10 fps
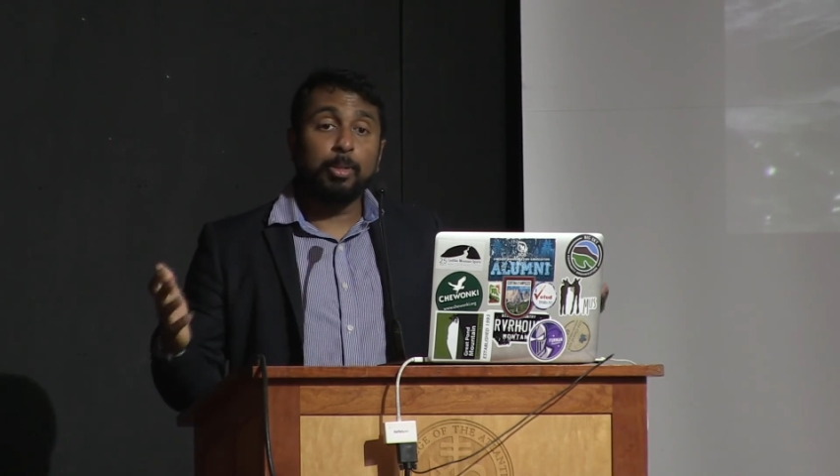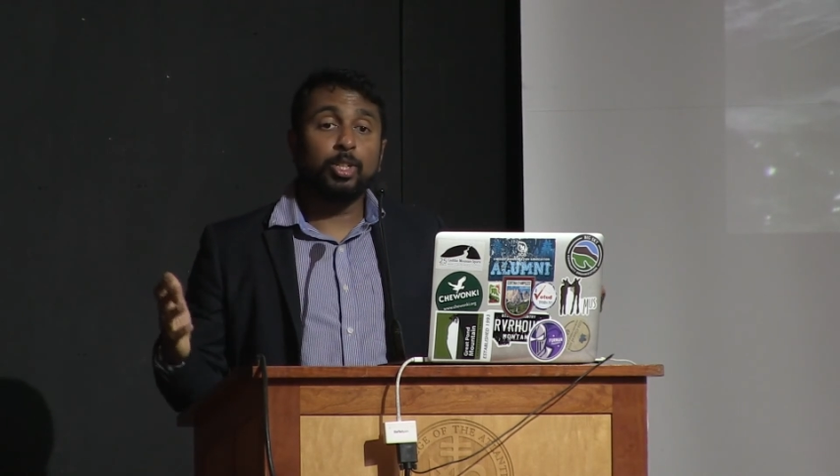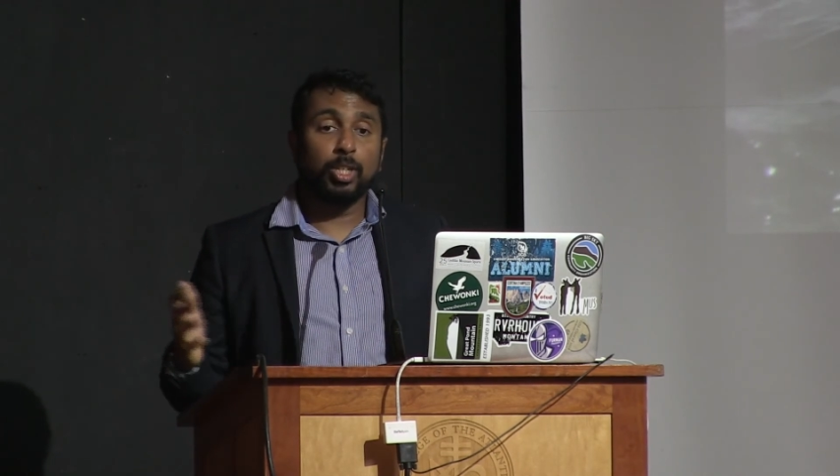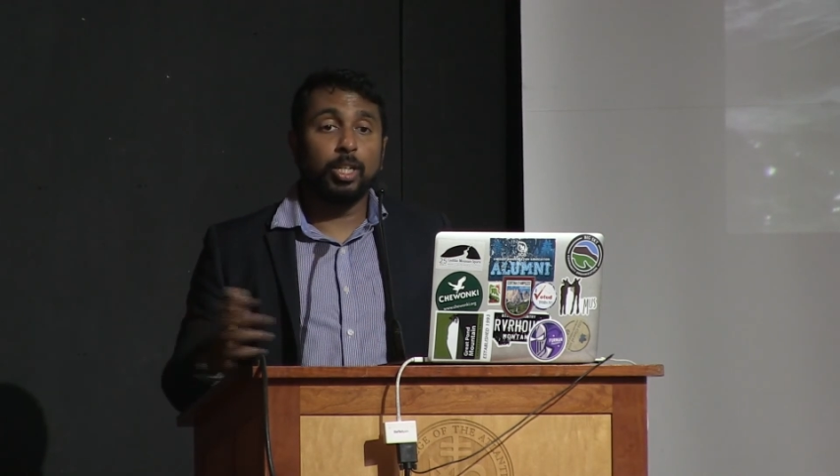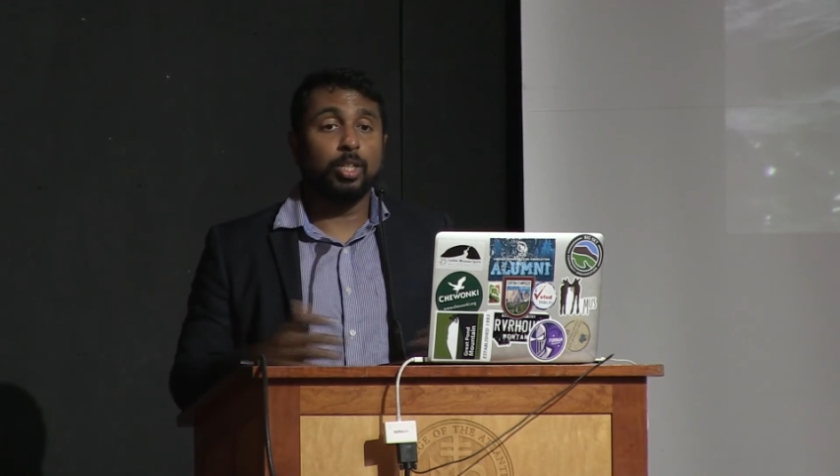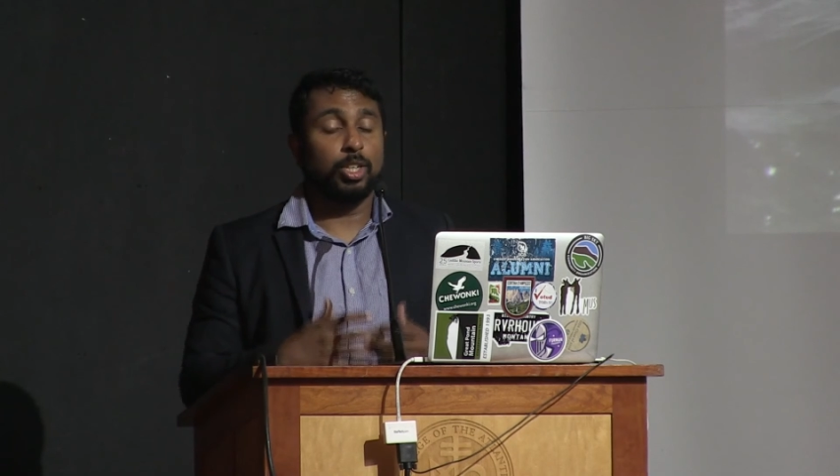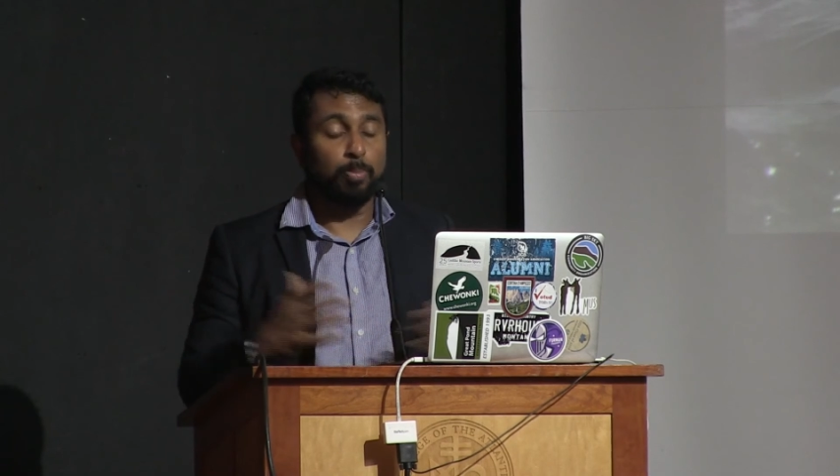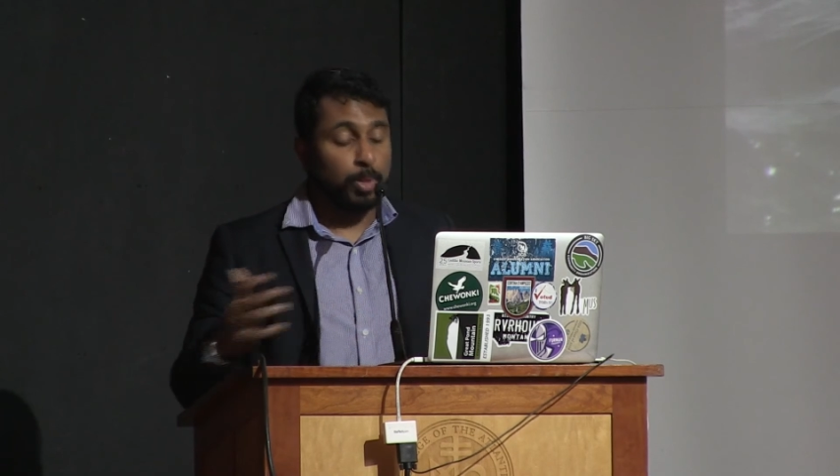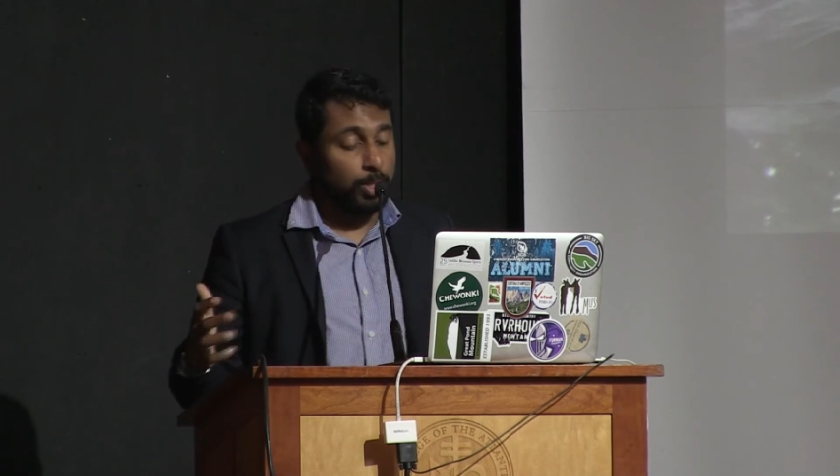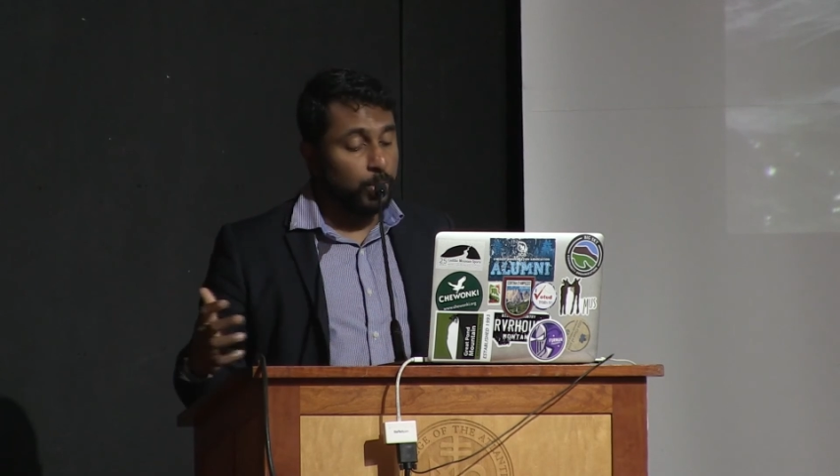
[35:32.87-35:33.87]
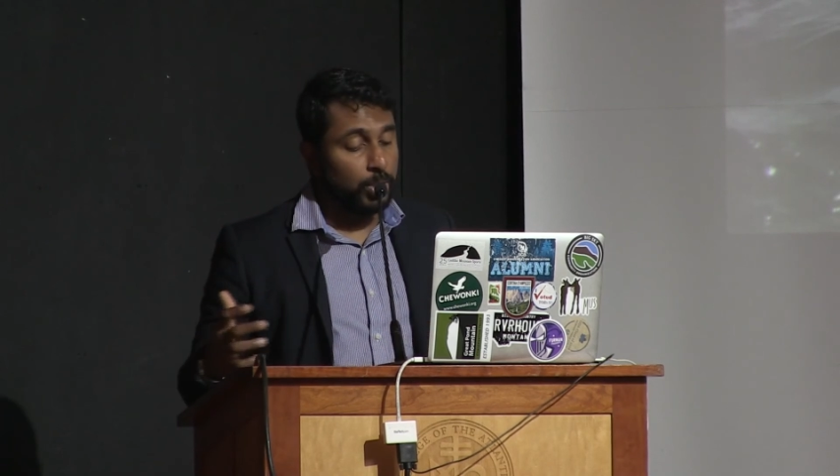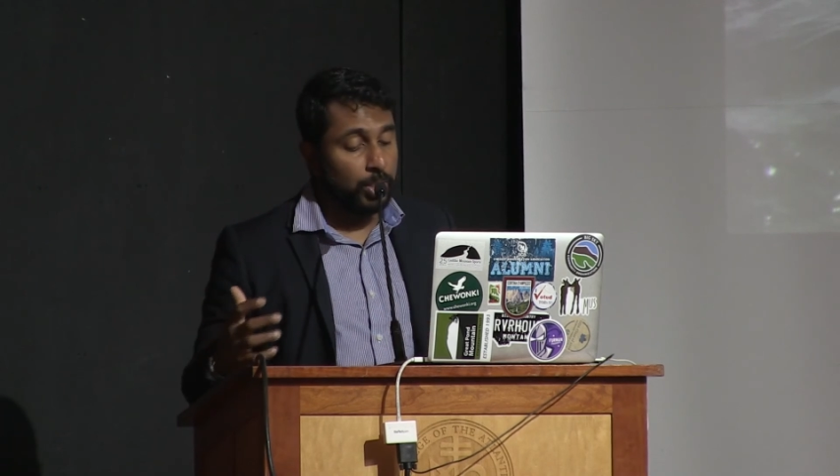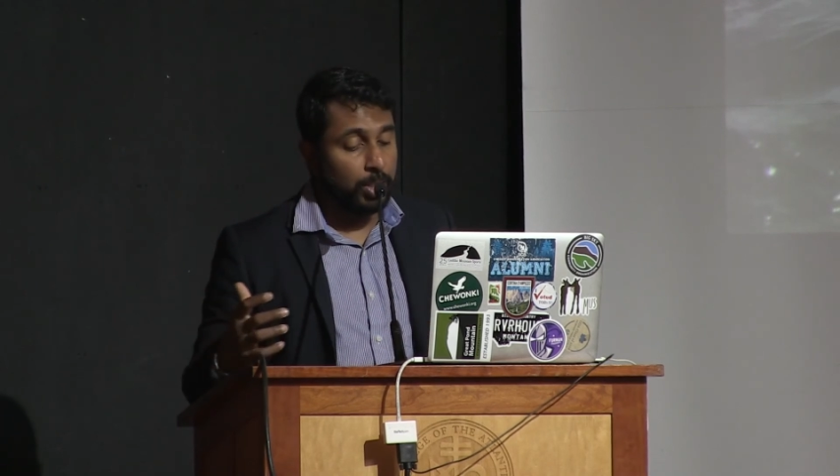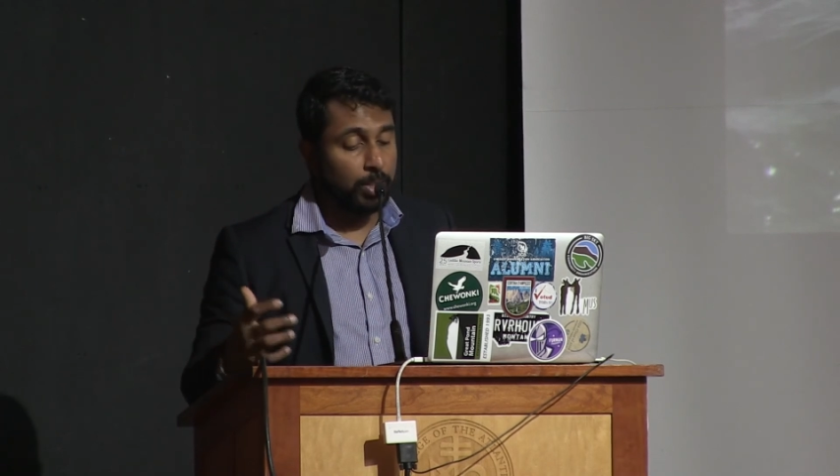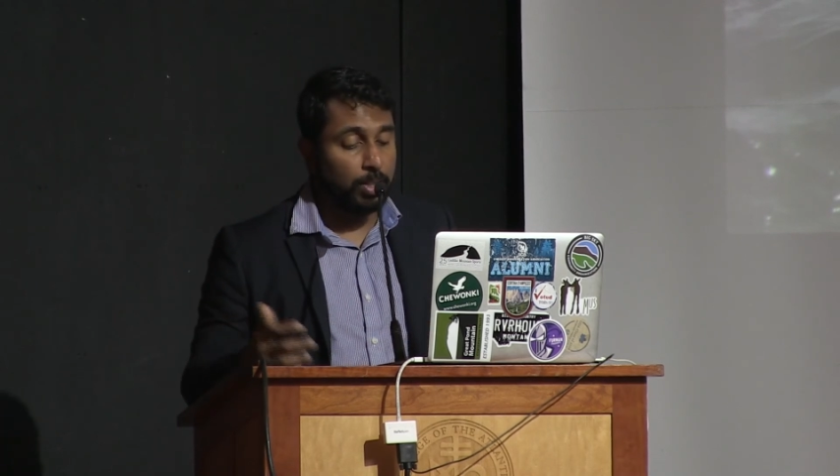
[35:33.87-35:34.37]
change and pollution,